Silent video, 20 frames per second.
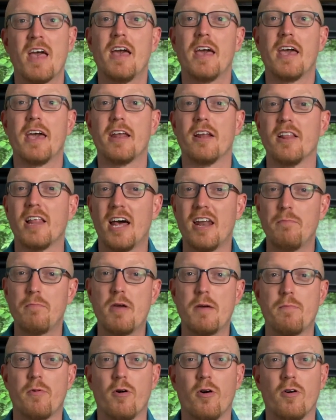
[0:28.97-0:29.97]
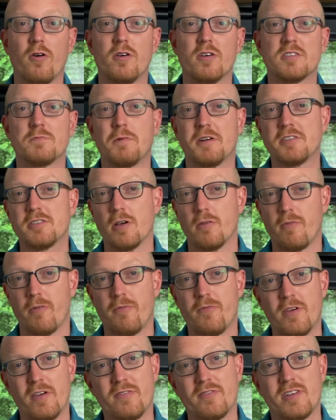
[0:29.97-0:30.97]
And a lot of people, especially over
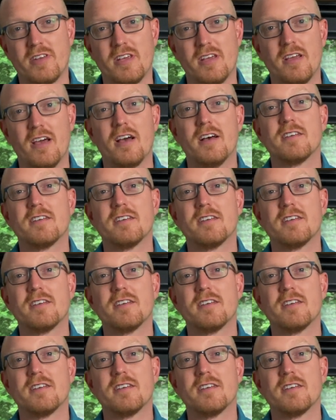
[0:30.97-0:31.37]
50,